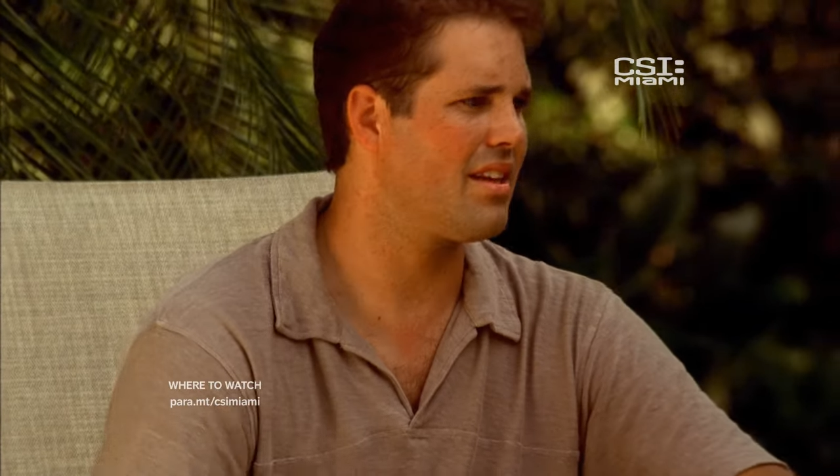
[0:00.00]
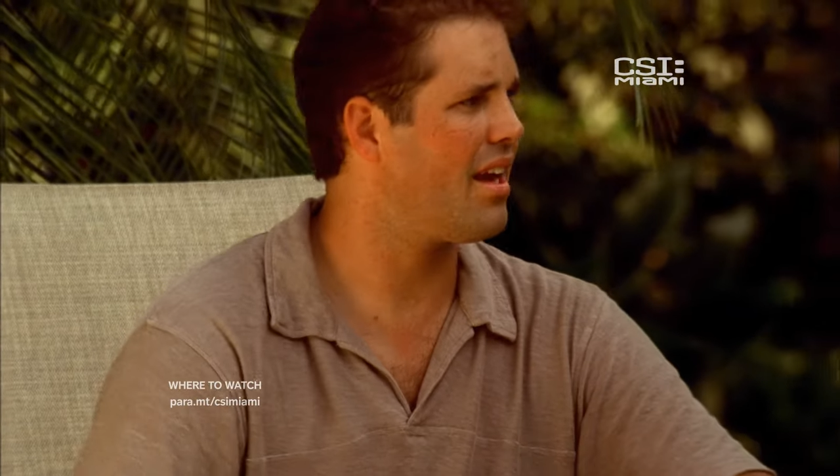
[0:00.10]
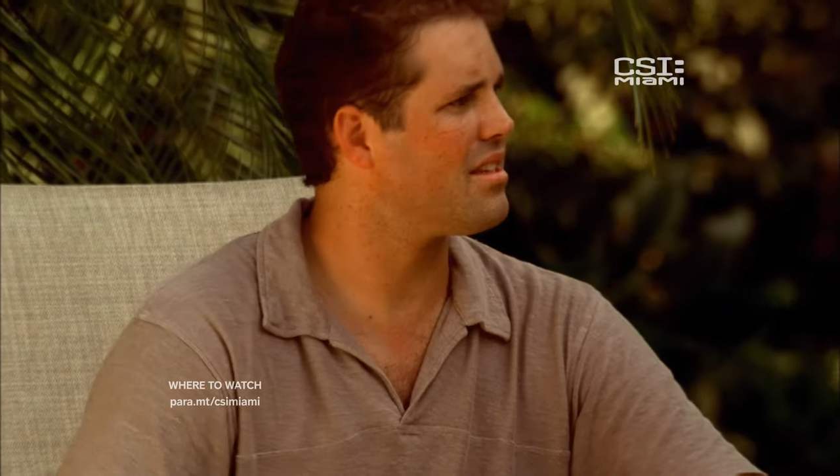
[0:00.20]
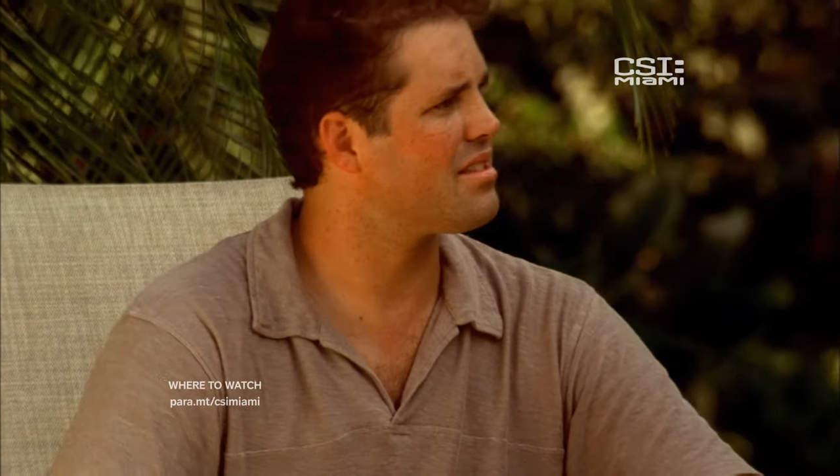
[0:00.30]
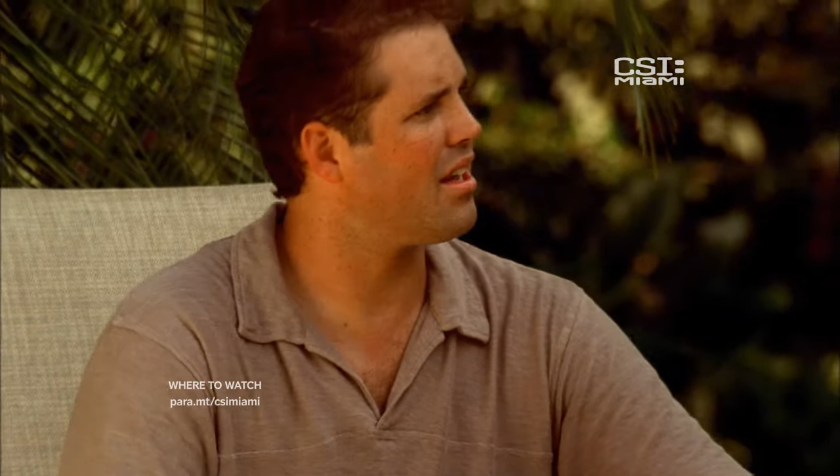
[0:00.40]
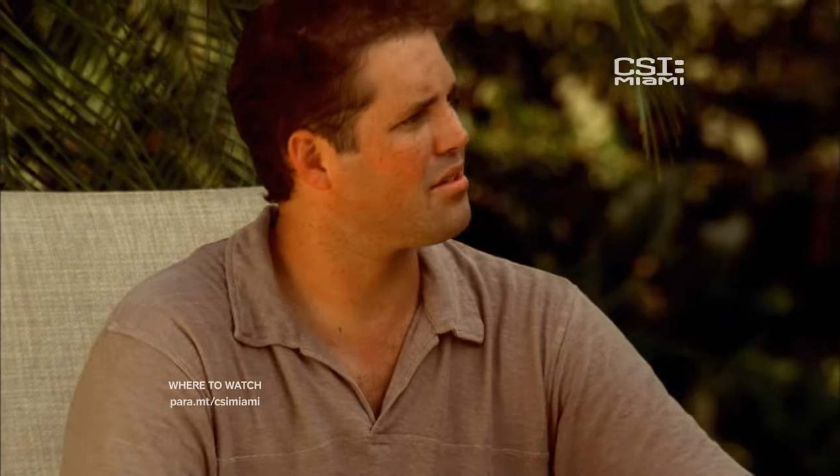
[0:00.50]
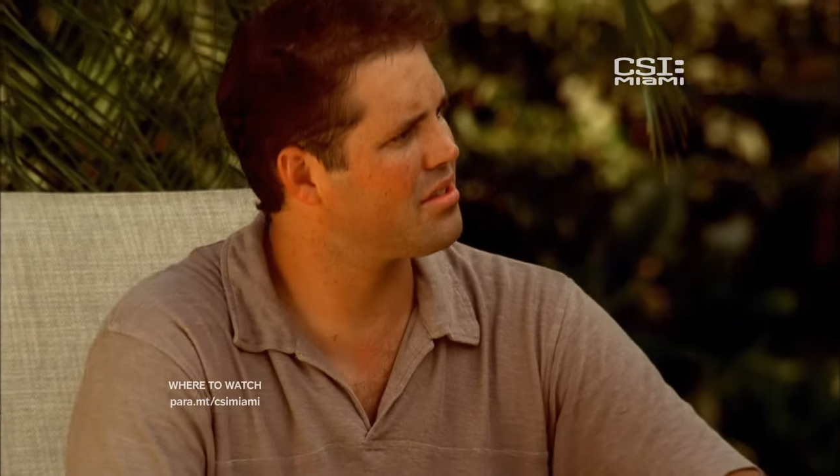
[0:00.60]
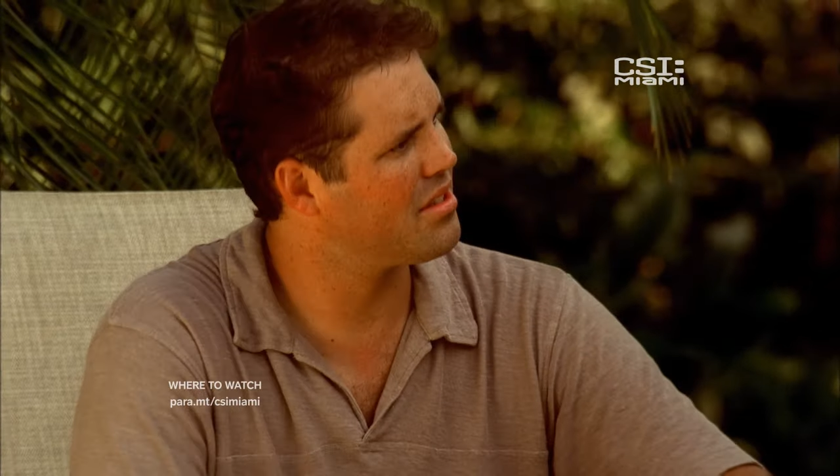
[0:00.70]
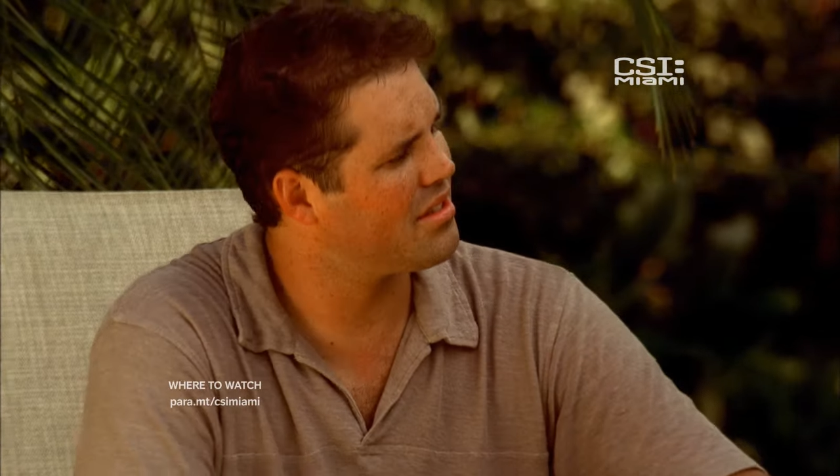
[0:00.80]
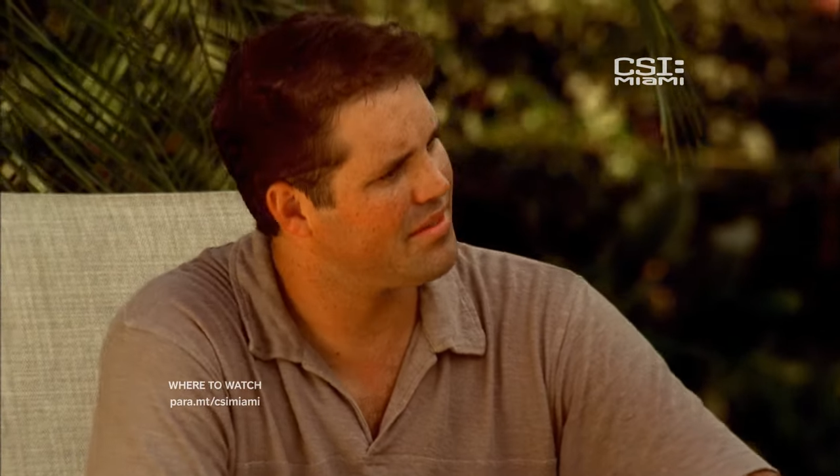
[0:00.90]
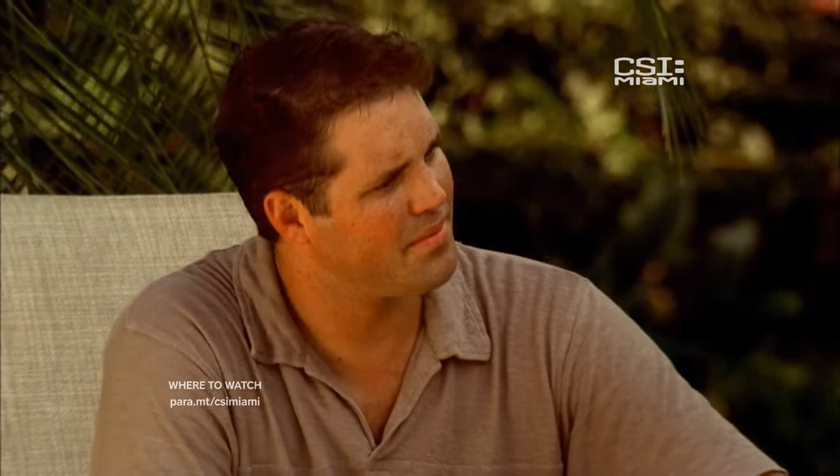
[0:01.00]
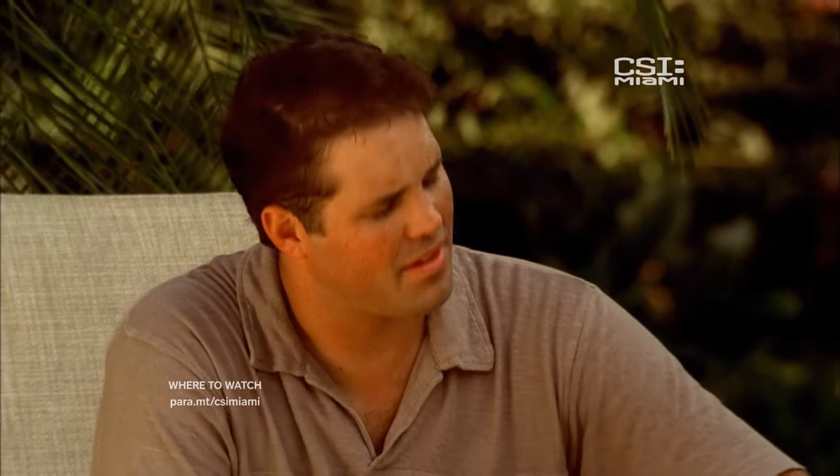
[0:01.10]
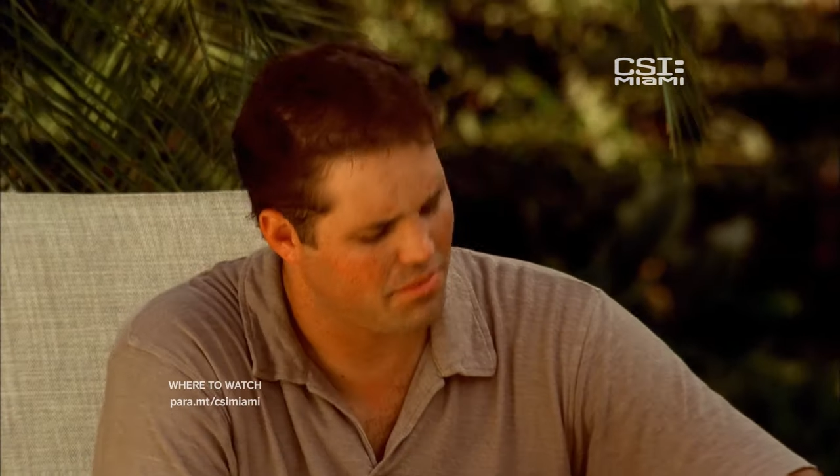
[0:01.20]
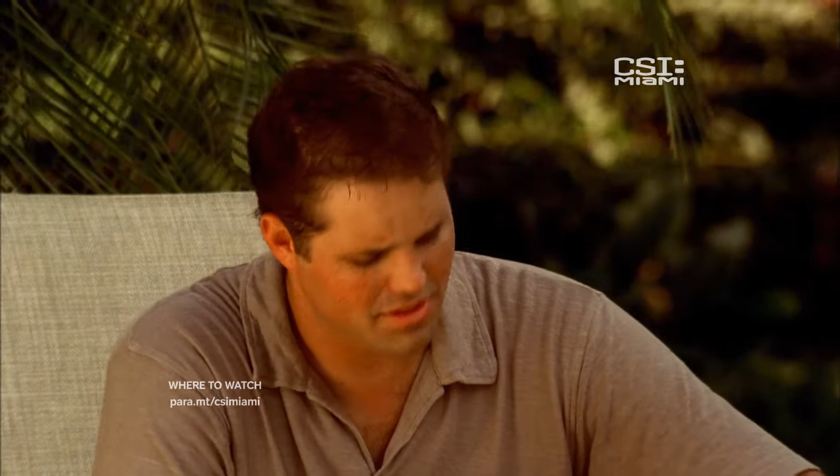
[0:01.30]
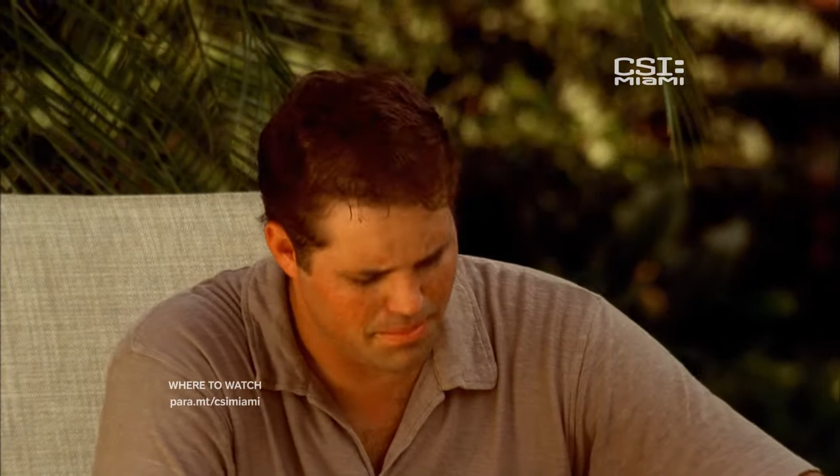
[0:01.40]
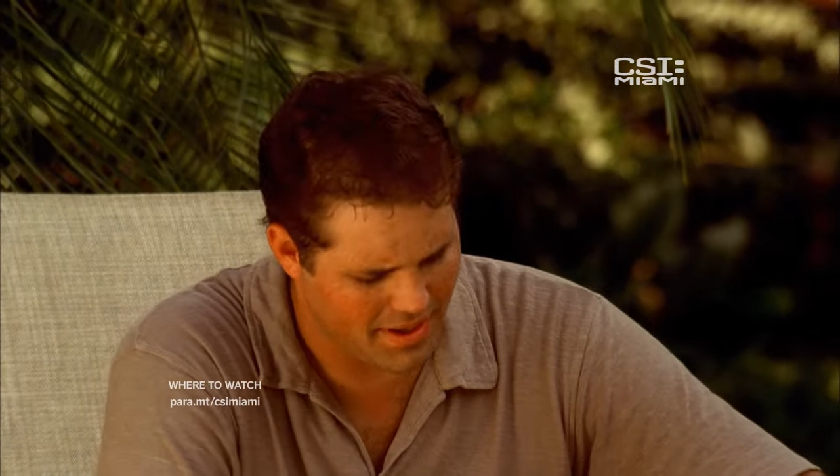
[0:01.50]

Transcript: the guest house. went to